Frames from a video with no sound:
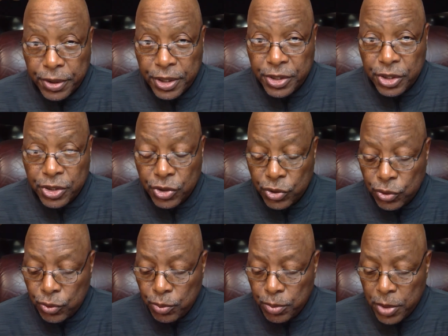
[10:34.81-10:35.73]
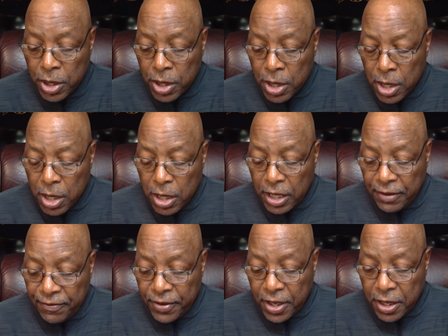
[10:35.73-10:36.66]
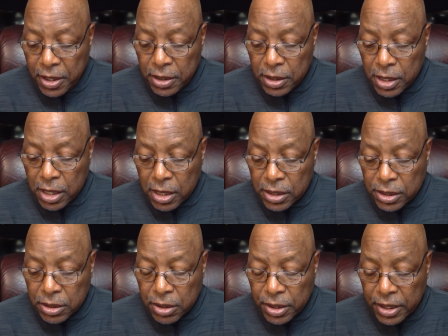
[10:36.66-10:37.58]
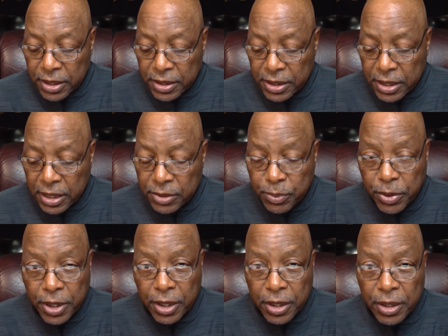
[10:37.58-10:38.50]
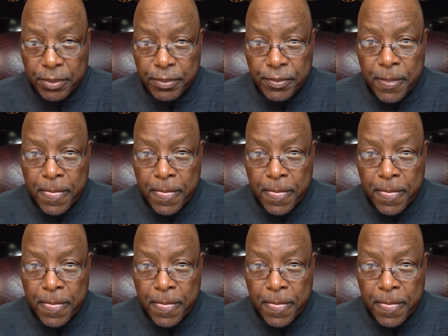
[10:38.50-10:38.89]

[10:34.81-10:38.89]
It's a Zoom event starting at 6 p.m.